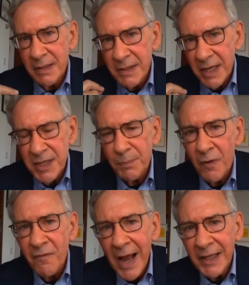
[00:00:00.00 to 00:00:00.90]
doesn't
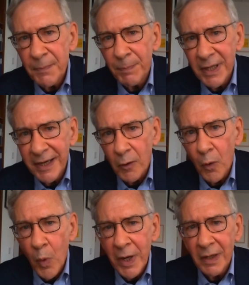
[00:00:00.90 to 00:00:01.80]
provide the
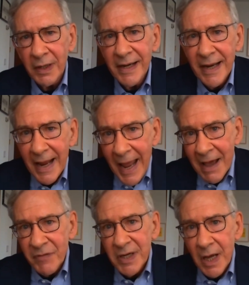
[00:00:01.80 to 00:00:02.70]
political will and
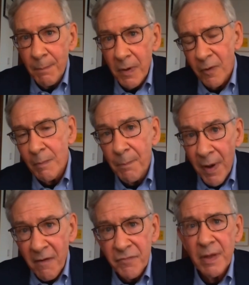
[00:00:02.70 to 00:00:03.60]
have it uh, from
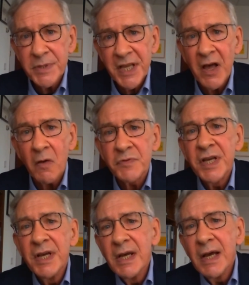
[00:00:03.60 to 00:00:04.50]
above themselves,
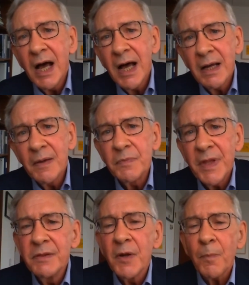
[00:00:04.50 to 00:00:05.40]
uh,
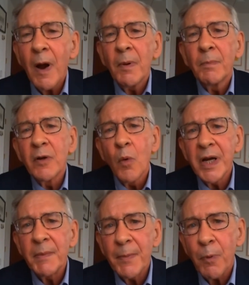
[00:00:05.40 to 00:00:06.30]
then there are probably
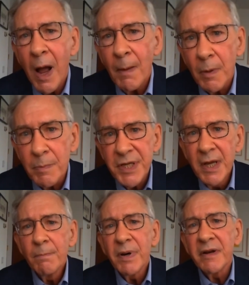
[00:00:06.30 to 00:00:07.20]
going to be
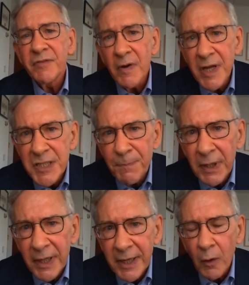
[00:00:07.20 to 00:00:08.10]
problems. But if there is
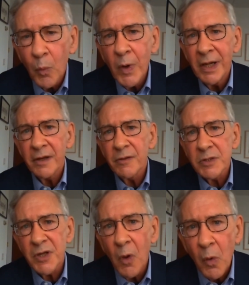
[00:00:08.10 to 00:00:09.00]
political will and
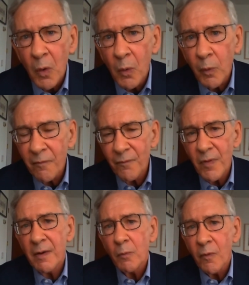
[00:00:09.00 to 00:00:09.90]
there's a local ref
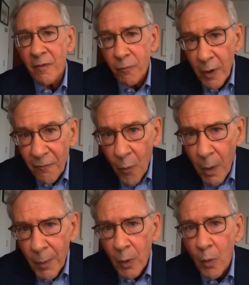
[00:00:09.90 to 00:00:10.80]
uh,
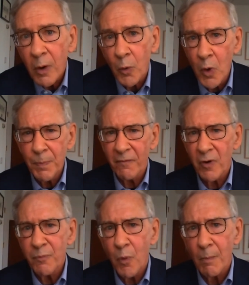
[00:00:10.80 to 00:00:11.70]
reformer or group of
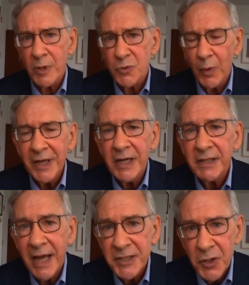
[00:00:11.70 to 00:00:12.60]
reformers willing to
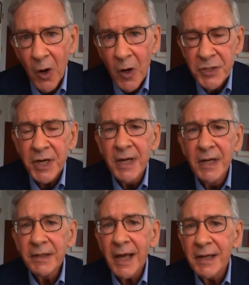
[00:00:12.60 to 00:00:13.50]
take
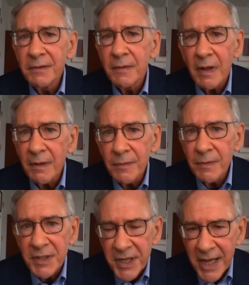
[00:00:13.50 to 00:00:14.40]
charge, then uh,
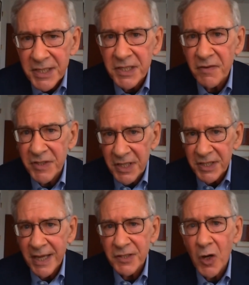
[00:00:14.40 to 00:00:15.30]
the chances of
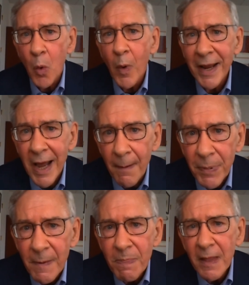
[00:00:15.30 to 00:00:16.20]
success go way
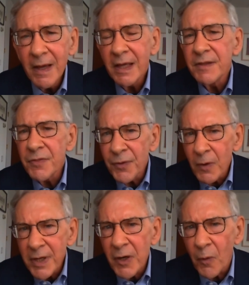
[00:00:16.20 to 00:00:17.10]
up. And the
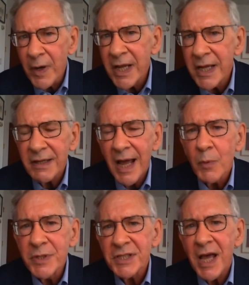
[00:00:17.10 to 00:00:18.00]
third ingredient I
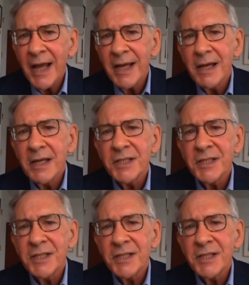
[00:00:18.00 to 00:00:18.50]
would cite